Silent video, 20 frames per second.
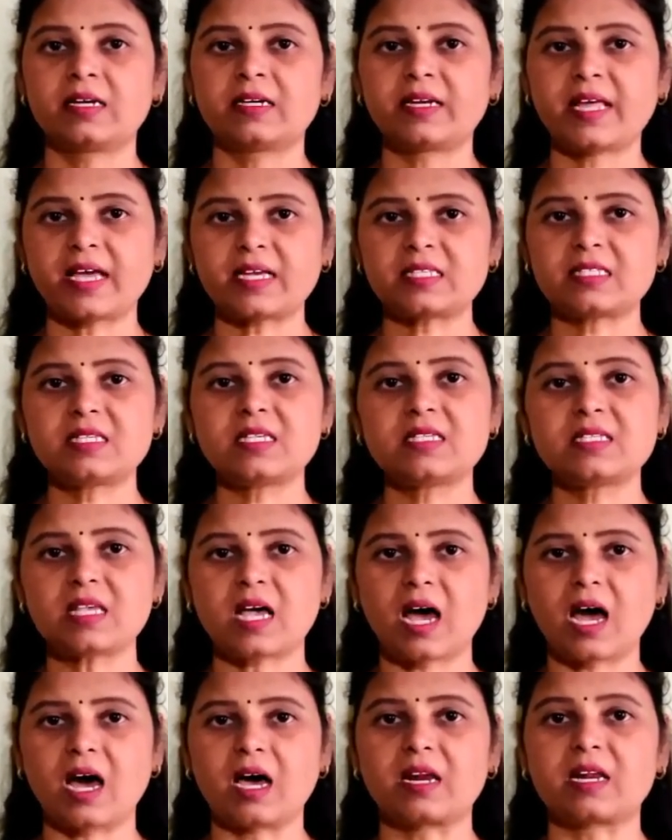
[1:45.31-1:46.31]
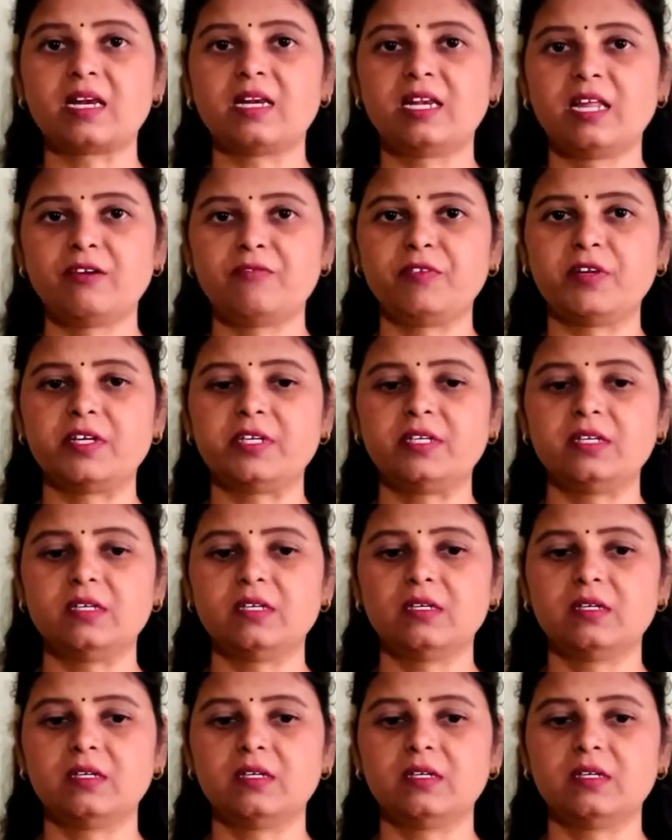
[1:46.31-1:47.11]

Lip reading: Taxes are levied